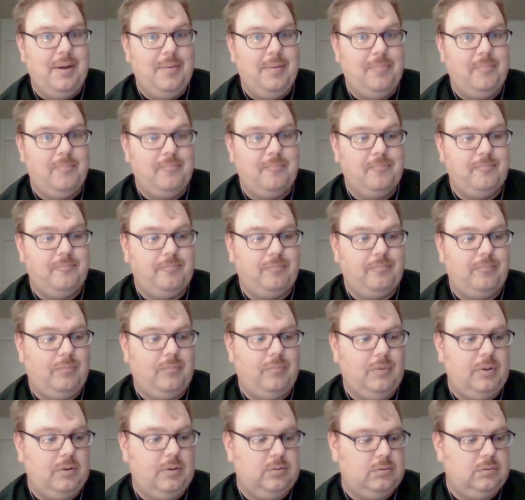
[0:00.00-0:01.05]

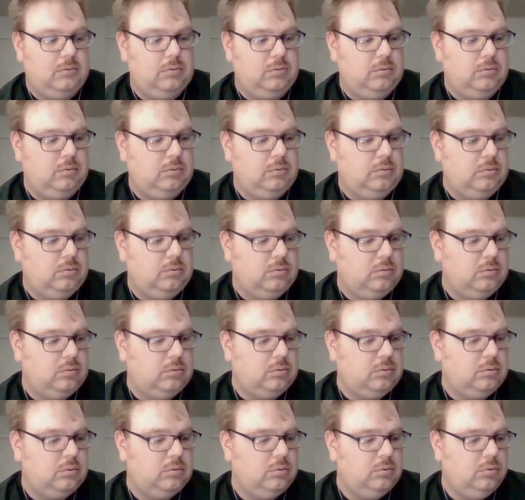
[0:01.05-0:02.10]

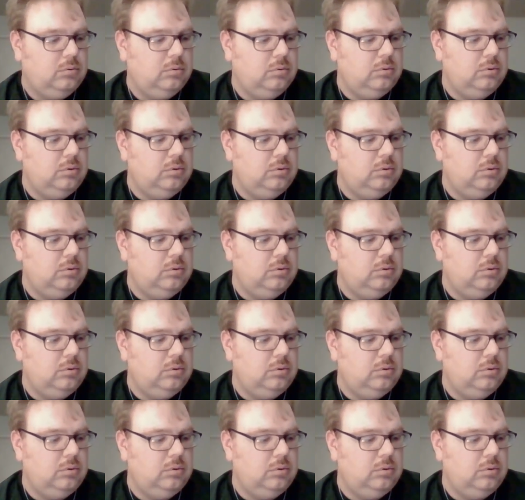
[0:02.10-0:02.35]
(no one is talking)